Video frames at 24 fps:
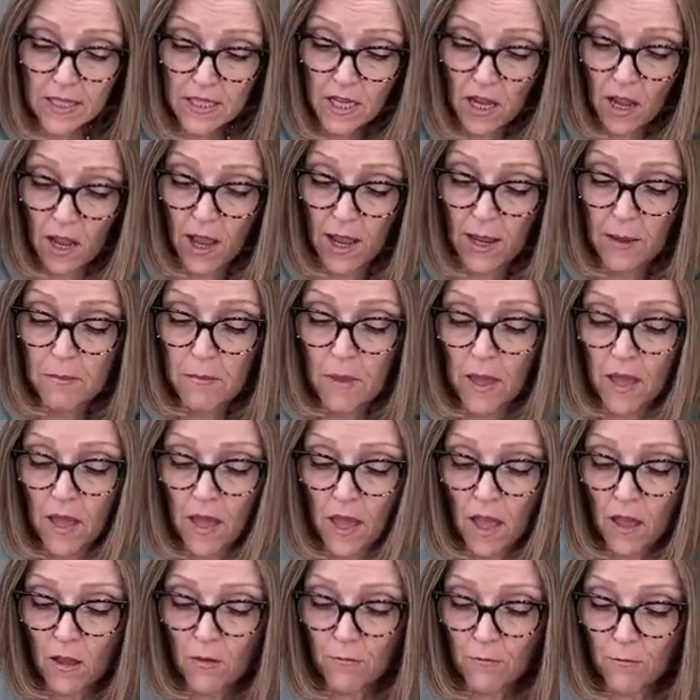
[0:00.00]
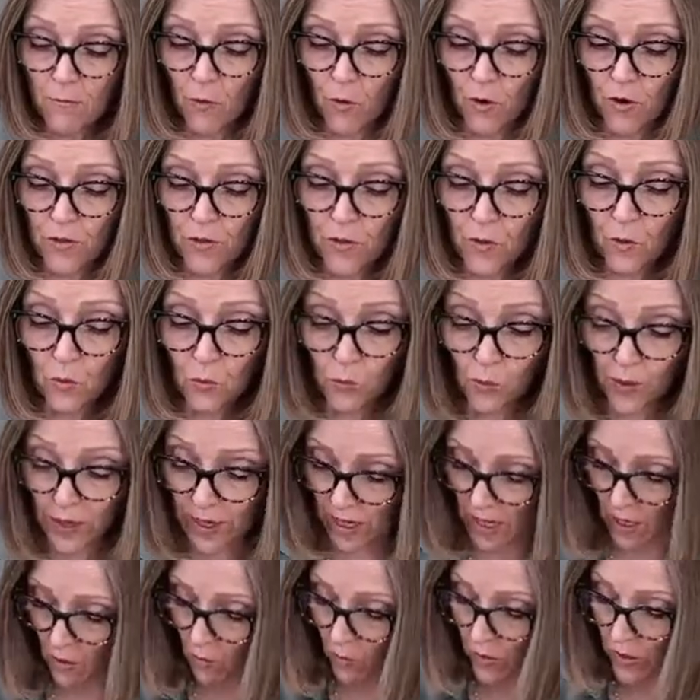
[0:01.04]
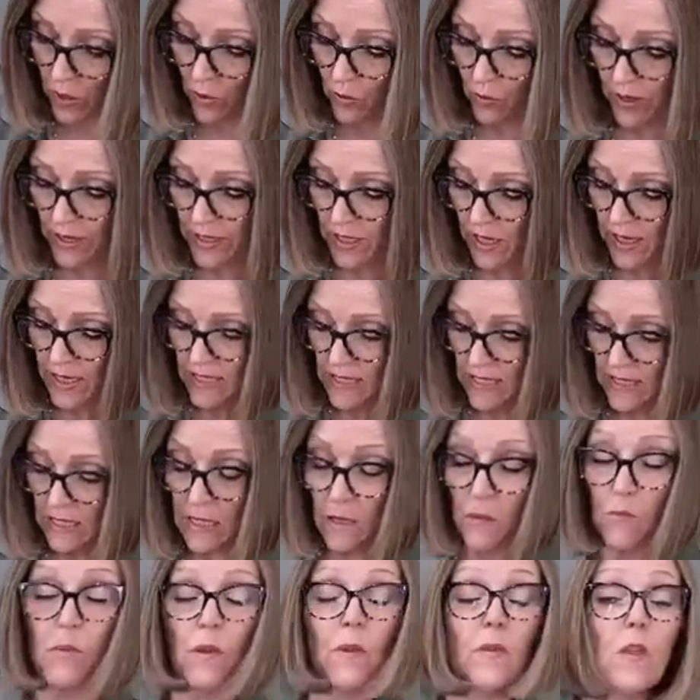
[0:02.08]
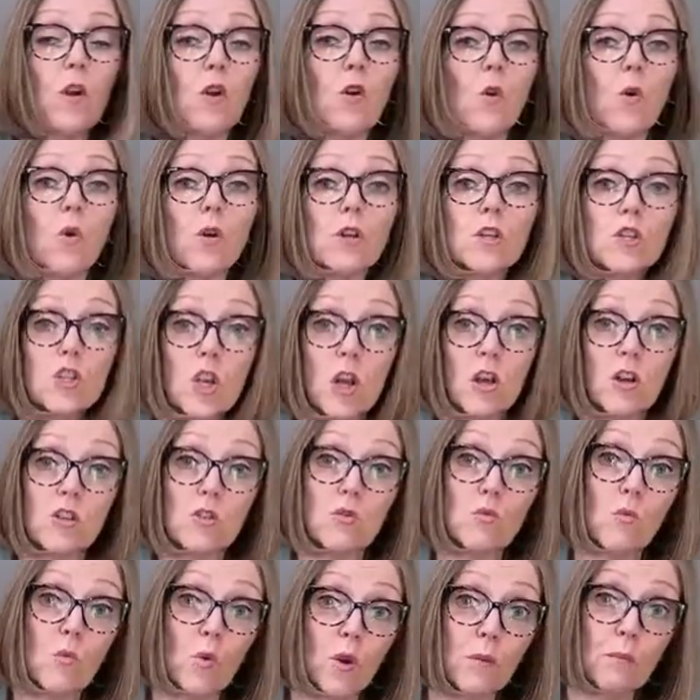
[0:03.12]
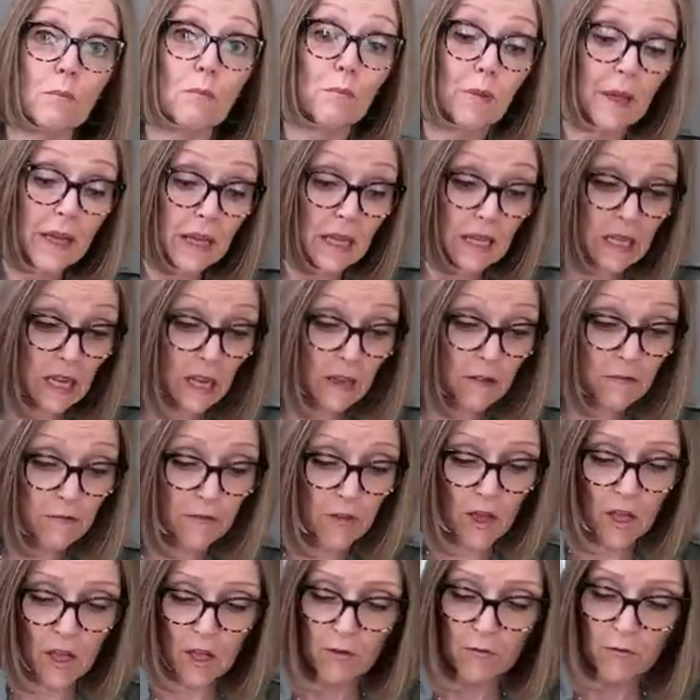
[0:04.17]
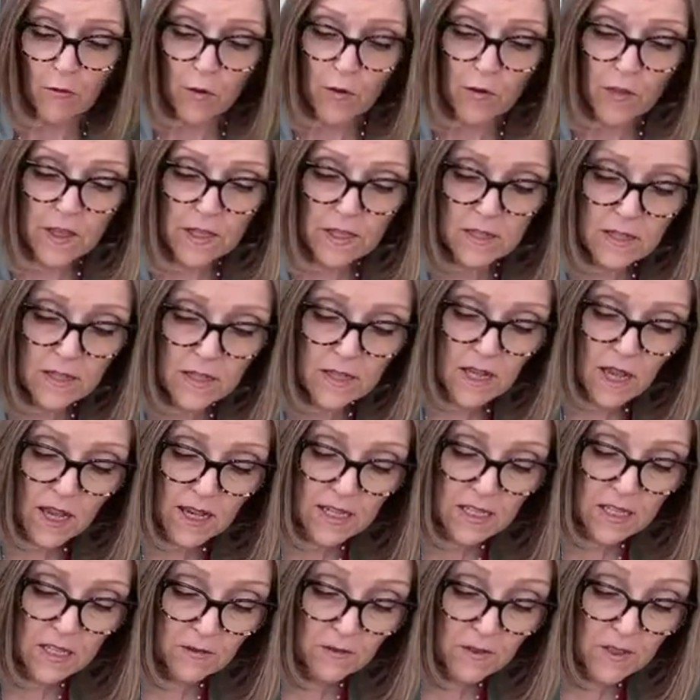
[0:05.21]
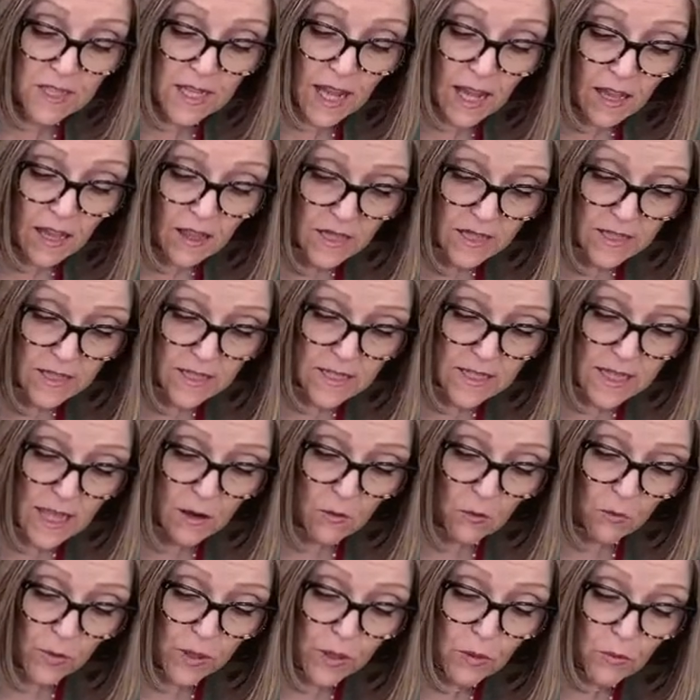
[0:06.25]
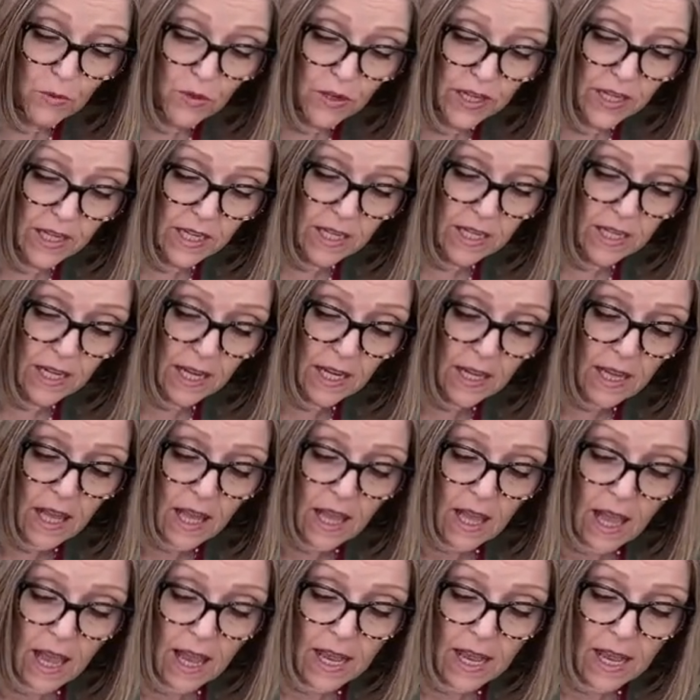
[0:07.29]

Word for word: of time for the week. What a great idea. But the quart jars weren't big enough for the size of salads that we were eating.